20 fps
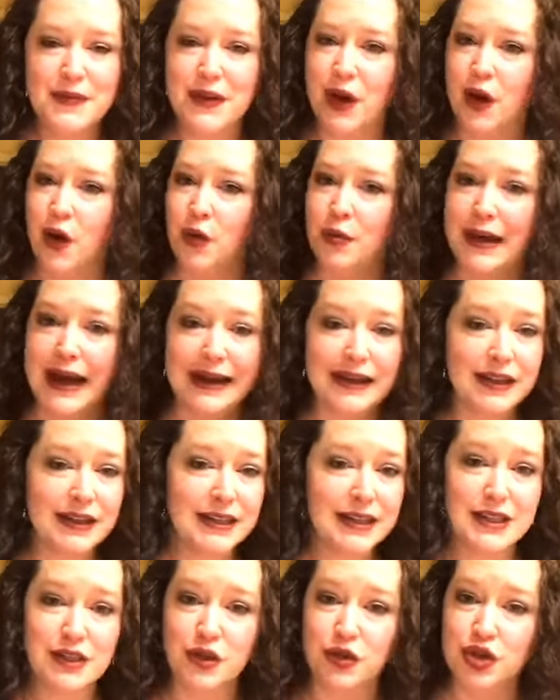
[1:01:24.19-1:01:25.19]
Oh my
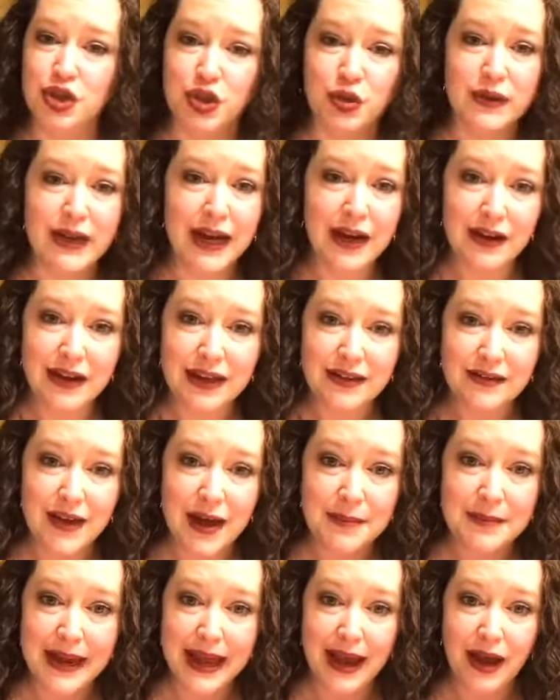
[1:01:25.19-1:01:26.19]
goodness. Don't you dare give
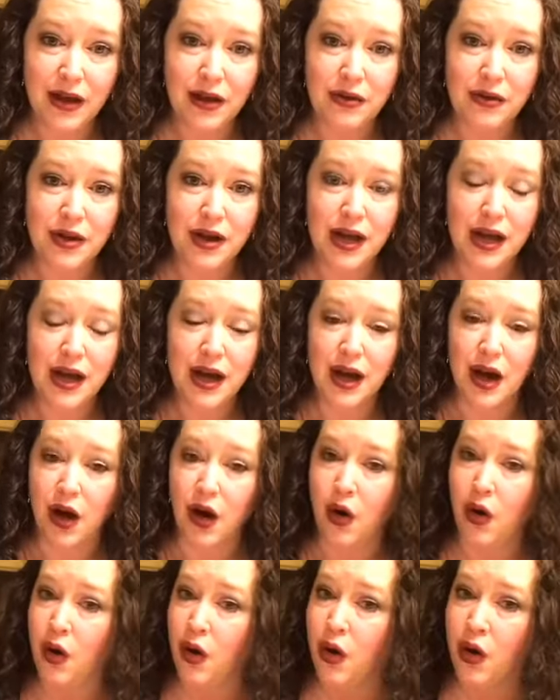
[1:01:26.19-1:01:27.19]
up now.
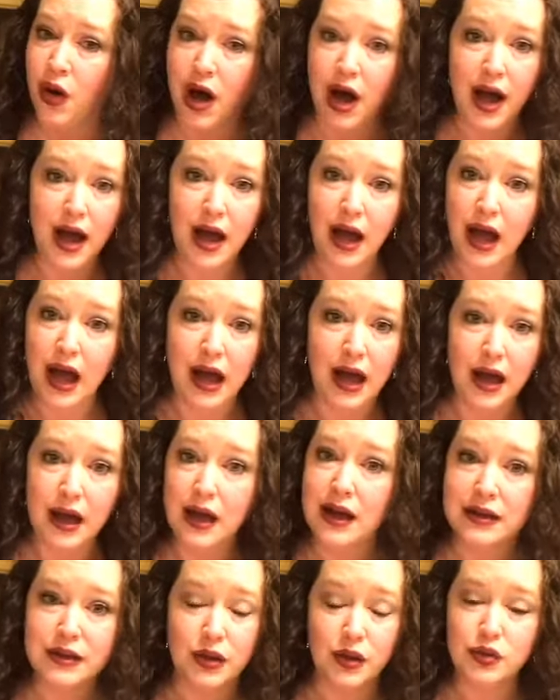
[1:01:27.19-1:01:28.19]
Oh, uh-uh.
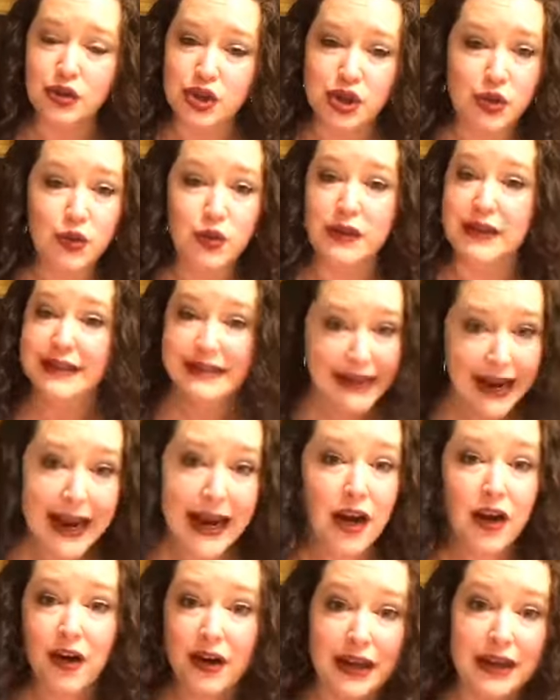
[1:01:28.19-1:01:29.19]
Don't you
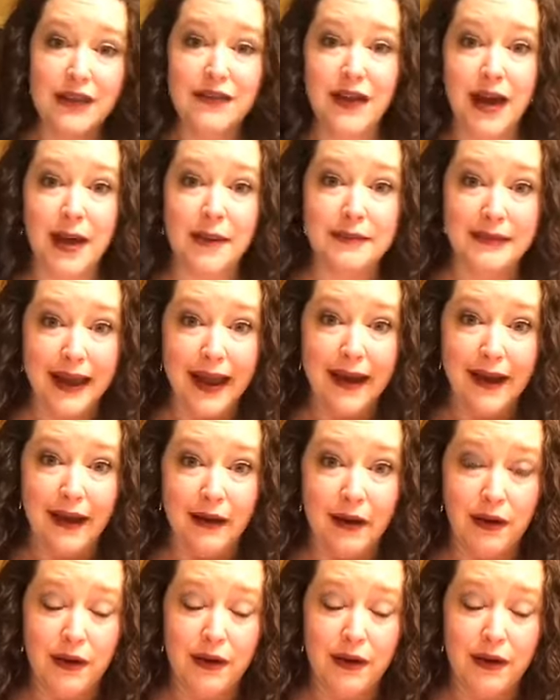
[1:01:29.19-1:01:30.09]
dare give up now.